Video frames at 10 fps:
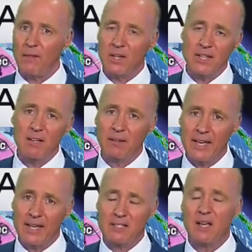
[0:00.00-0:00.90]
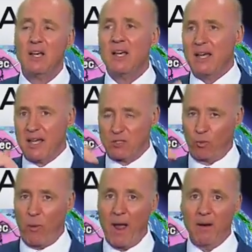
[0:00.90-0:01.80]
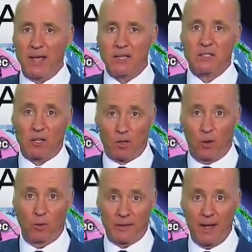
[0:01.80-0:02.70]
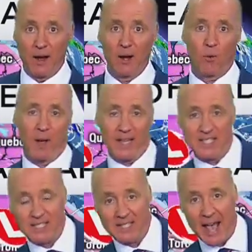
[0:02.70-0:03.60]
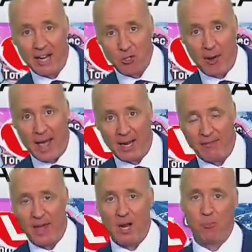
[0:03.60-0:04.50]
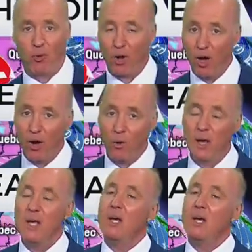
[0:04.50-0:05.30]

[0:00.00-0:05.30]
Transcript: the deal is, is where is the cold air? Exact track of that upper low.